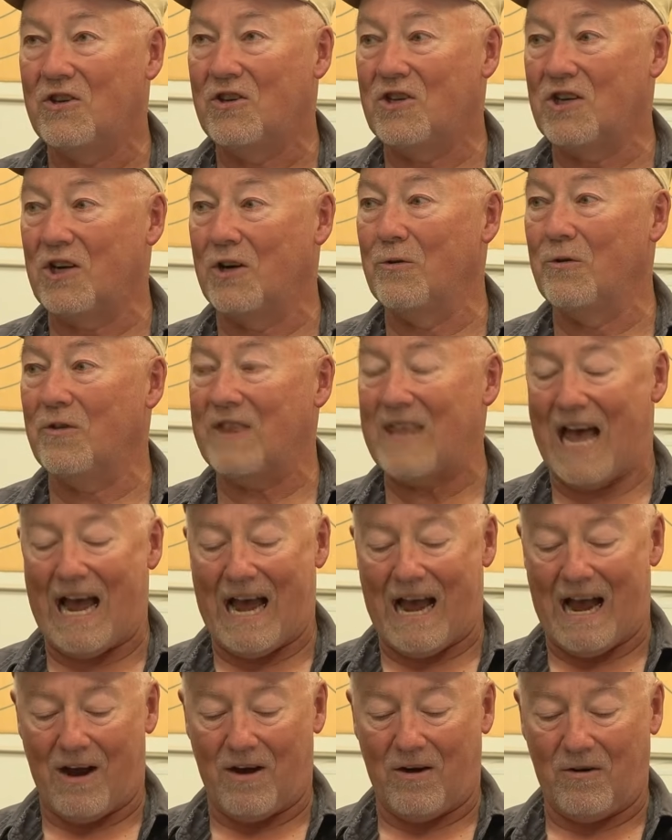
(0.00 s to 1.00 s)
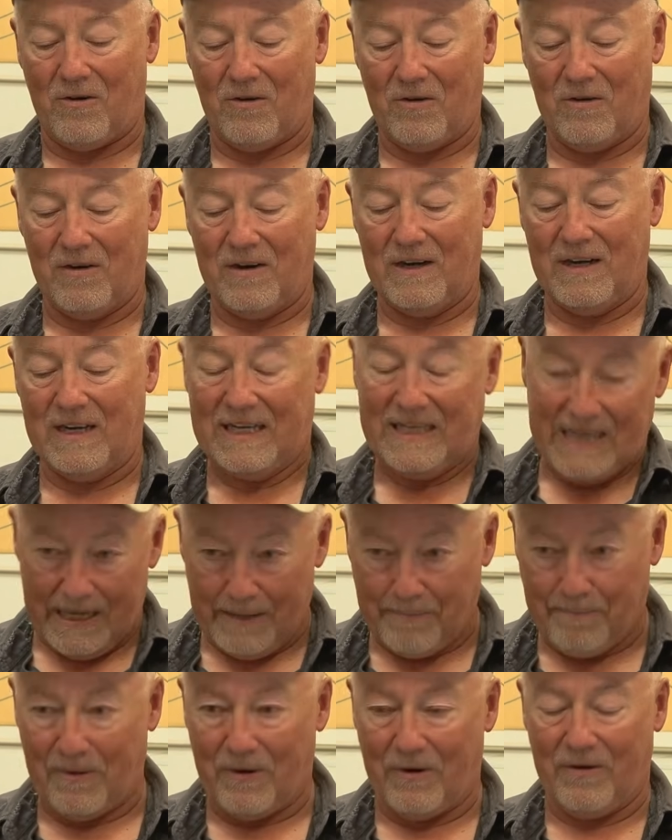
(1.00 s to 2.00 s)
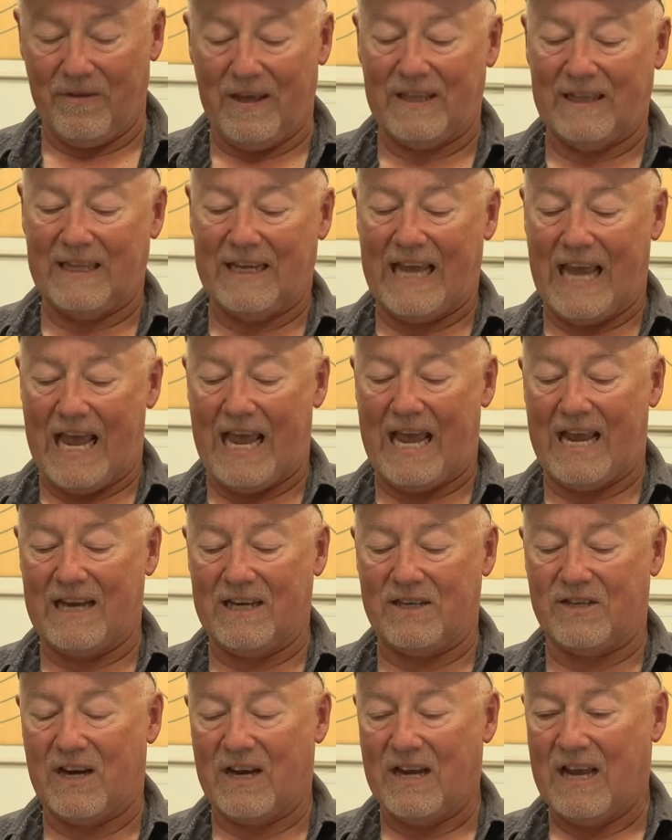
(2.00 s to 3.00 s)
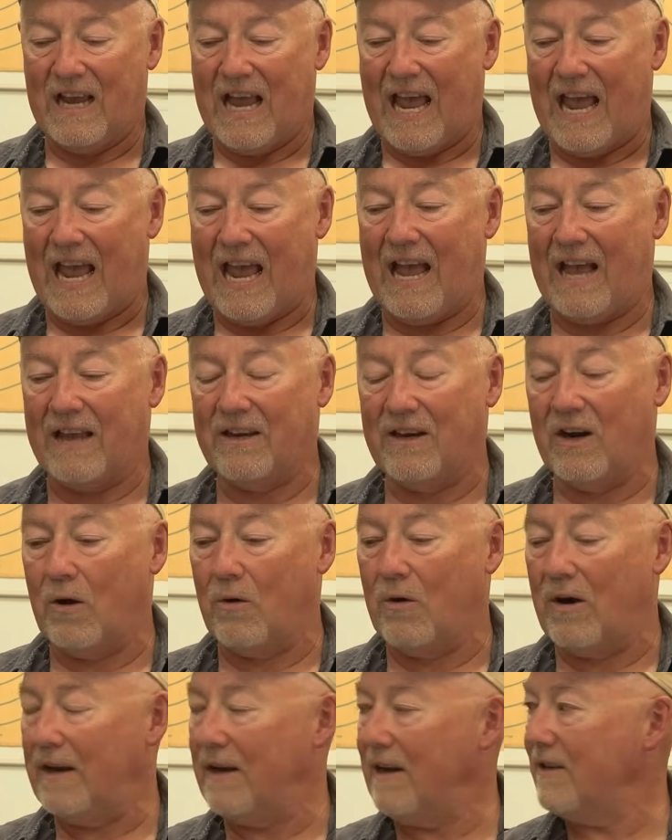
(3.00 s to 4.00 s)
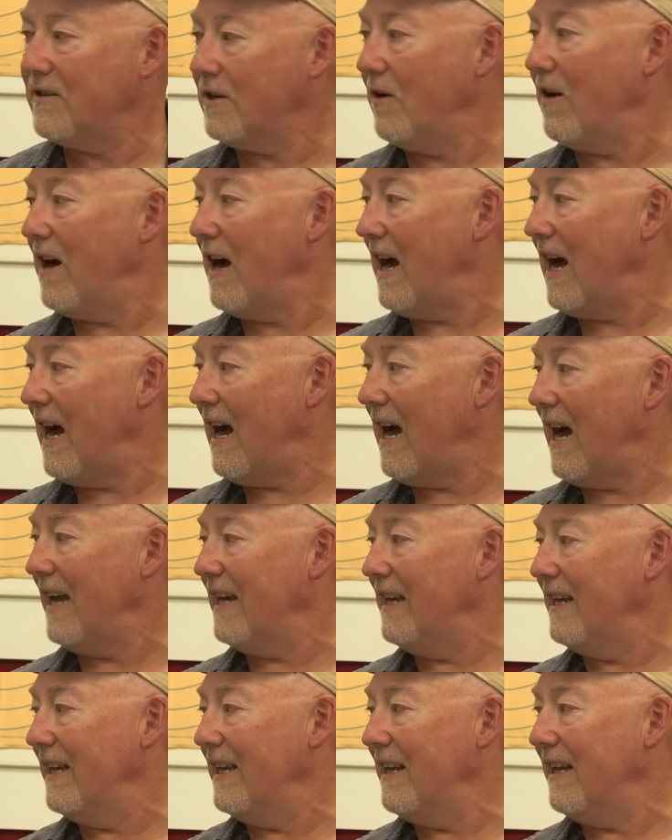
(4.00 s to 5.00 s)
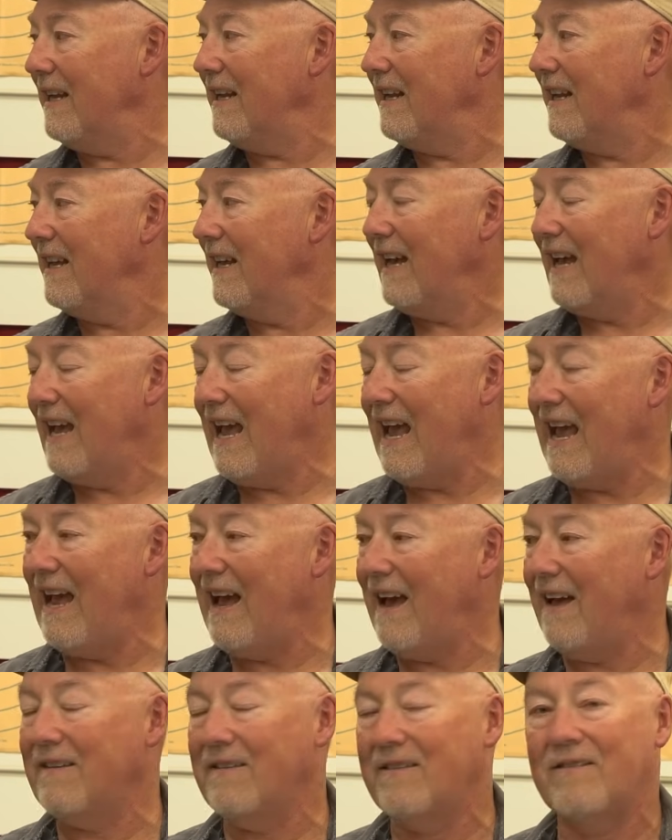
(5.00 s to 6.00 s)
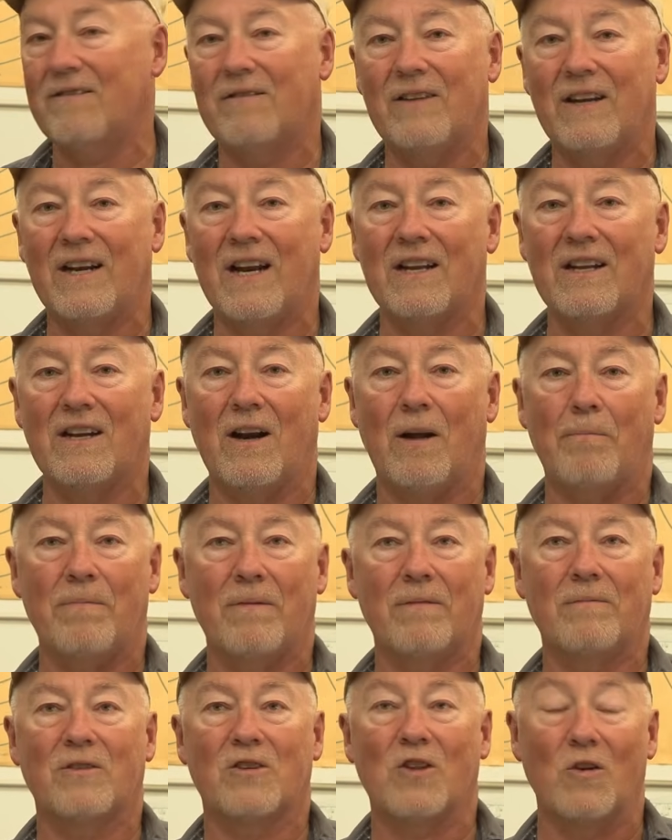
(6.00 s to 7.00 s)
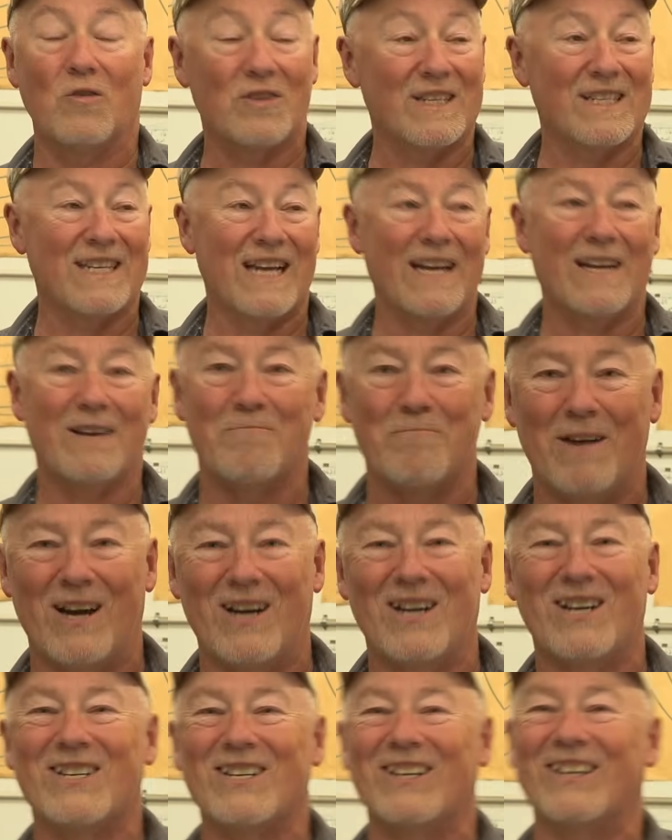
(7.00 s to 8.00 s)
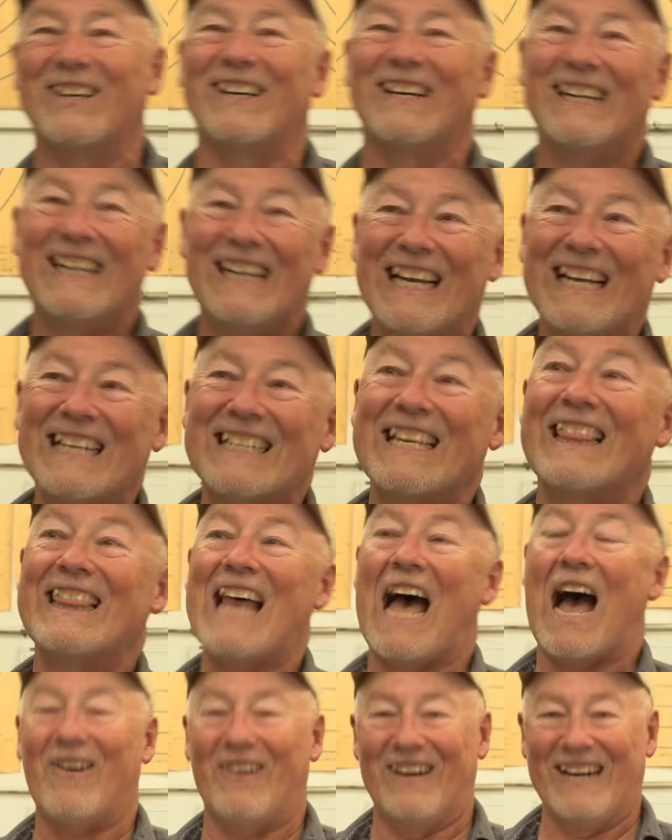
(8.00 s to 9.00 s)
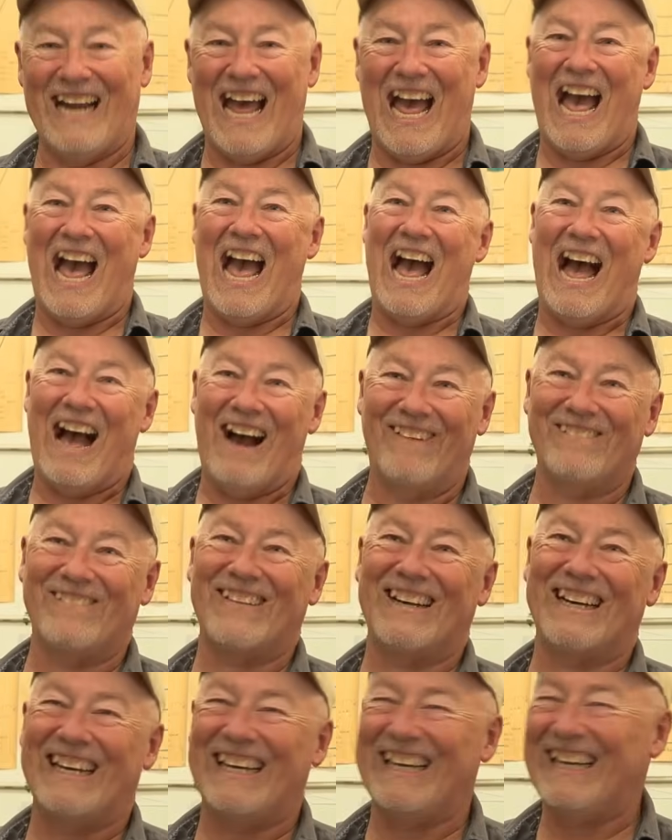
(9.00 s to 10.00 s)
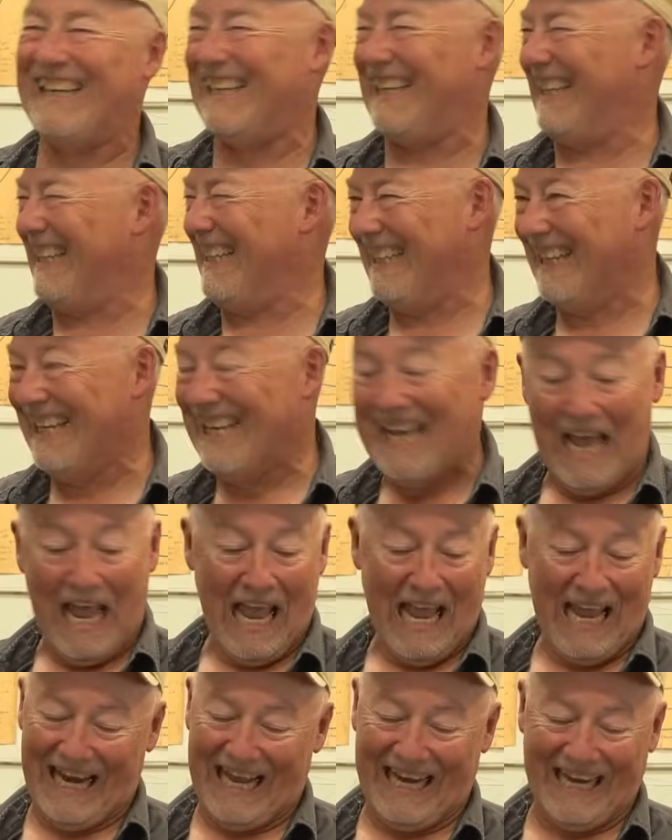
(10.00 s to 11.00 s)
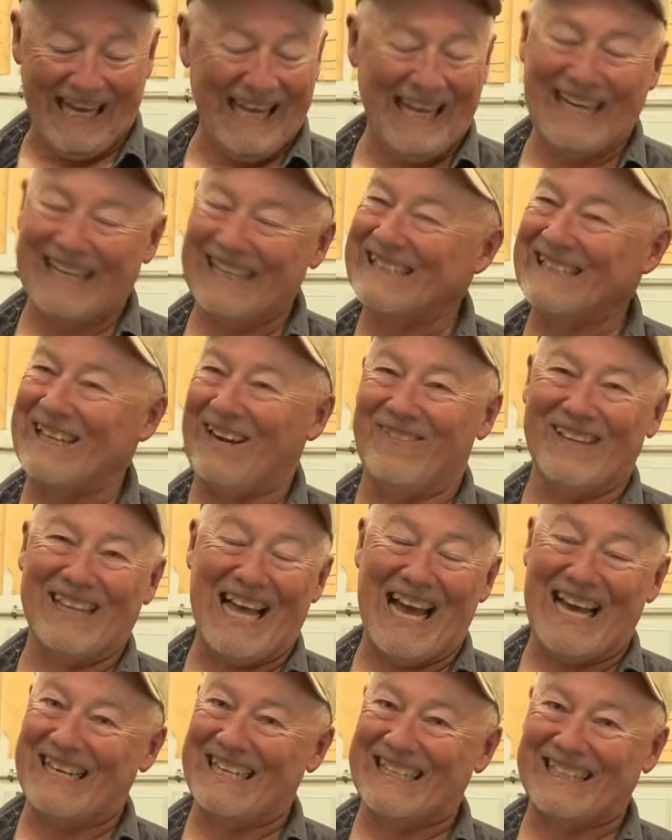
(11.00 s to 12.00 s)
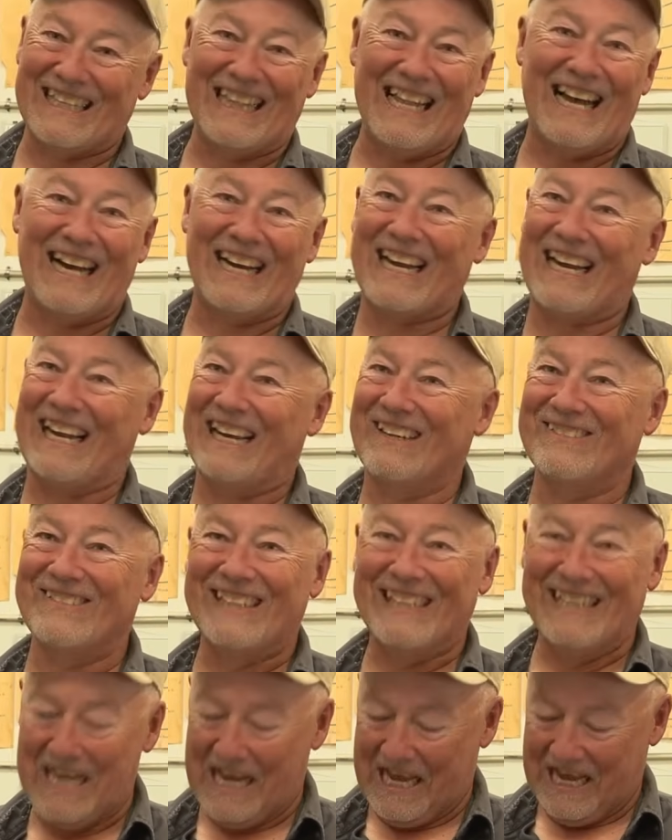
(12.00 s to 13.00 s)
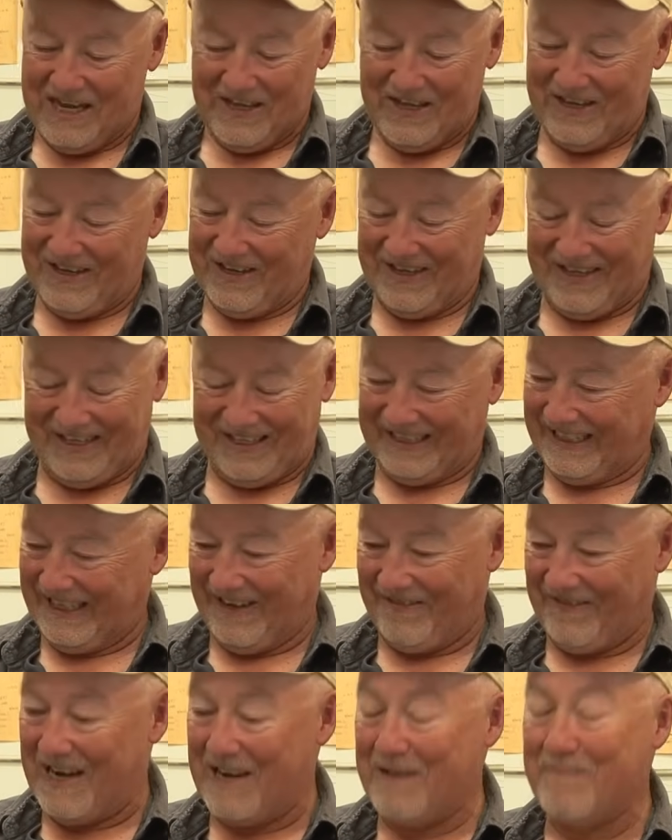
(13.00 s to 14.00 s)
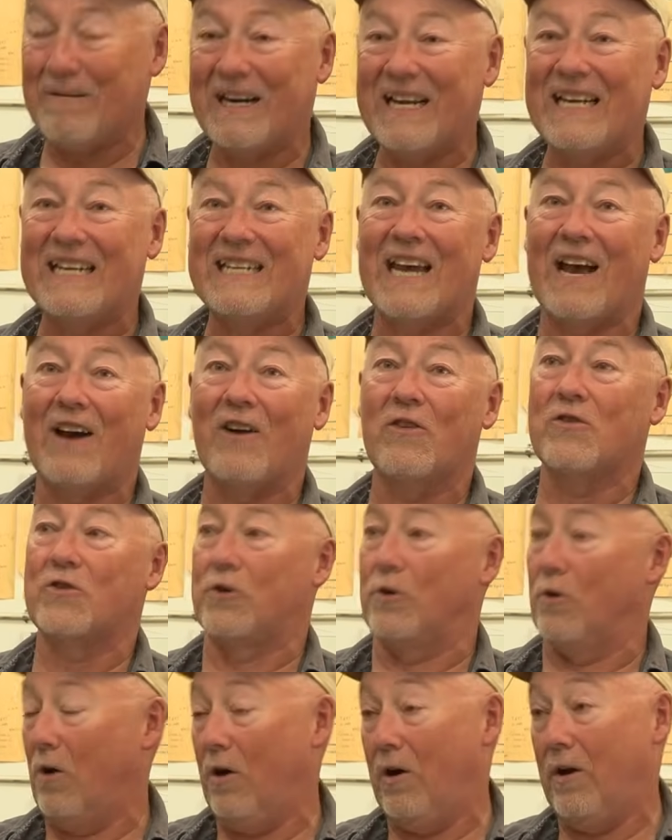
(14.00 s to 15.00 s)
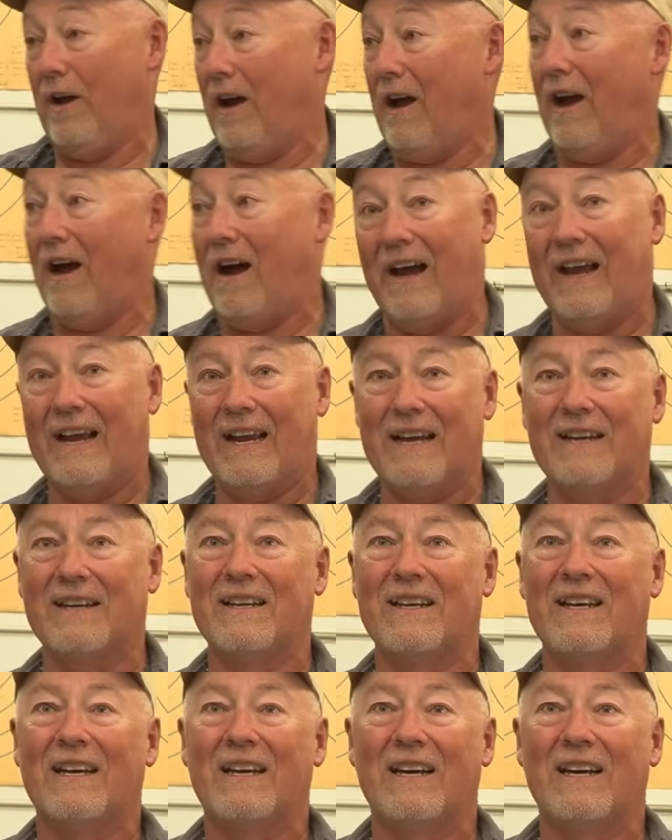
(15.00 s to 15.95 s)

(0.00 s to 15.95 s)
2 thou deeper than the gauge. And you know what? So I did it, and it ended up close as I can measure. It's 1.5 thou. And again, some of that is luck. I mean, if anybody tells you, oh yeah, I can